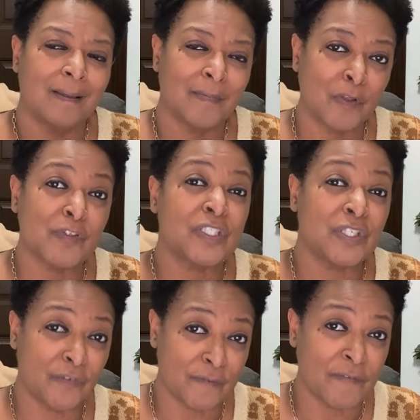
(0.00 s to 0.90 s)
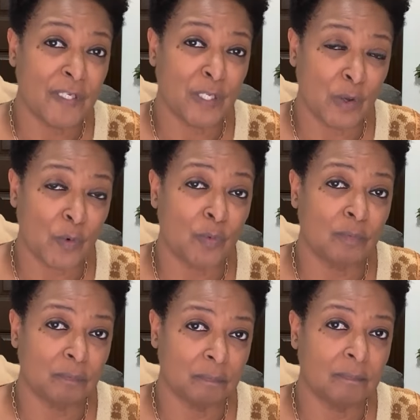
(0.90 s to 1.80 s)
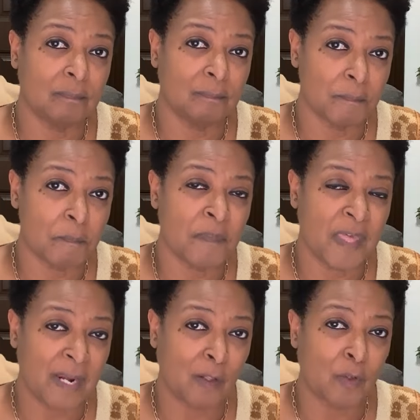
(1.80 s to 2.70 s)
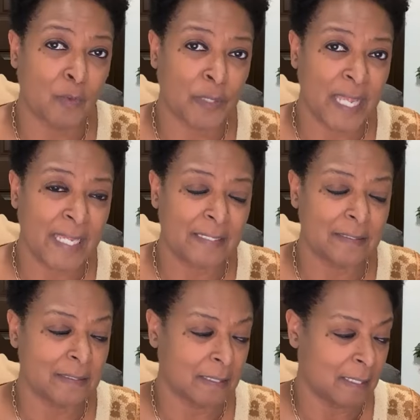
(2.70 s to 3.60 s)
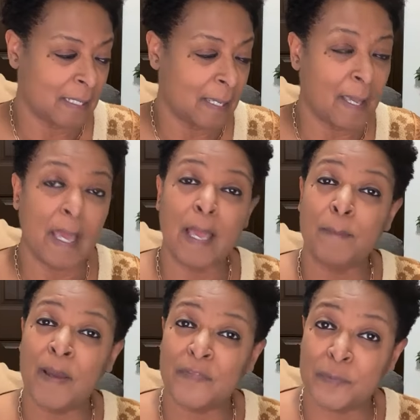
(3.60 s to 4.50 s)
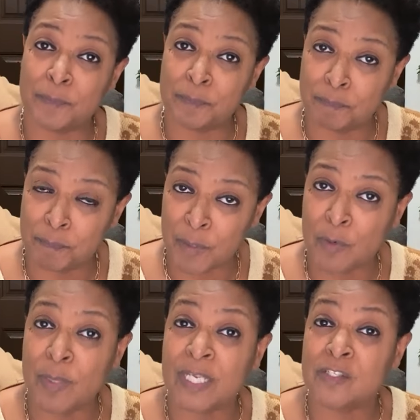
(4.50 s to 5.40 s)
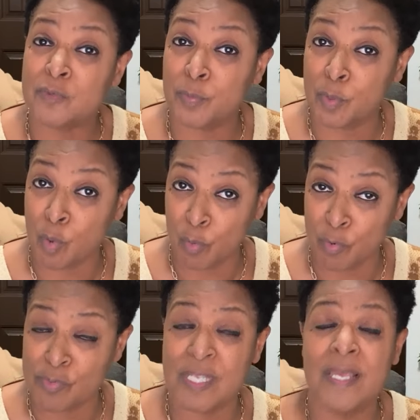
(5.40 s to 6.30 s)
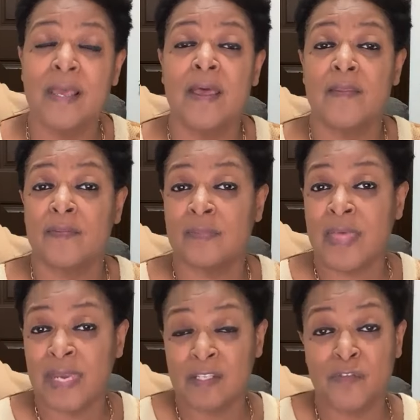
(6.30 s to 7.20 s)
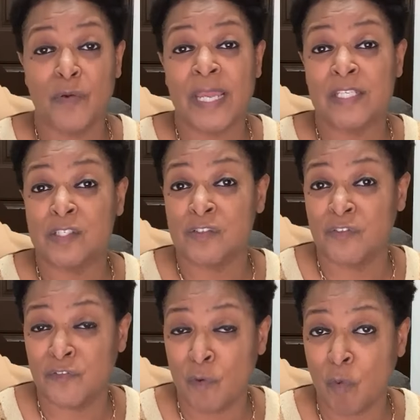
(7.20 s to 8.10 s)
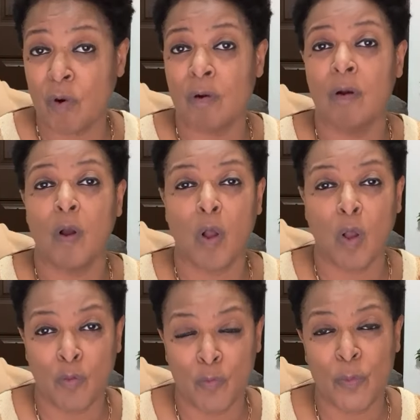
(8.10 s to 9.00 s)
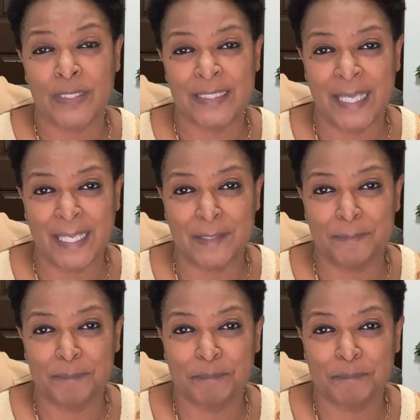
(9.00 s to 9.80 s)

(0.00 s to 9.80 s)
There's a different video that I'll create about the Pyramid Explorers that is for ages 4 all the way to 8.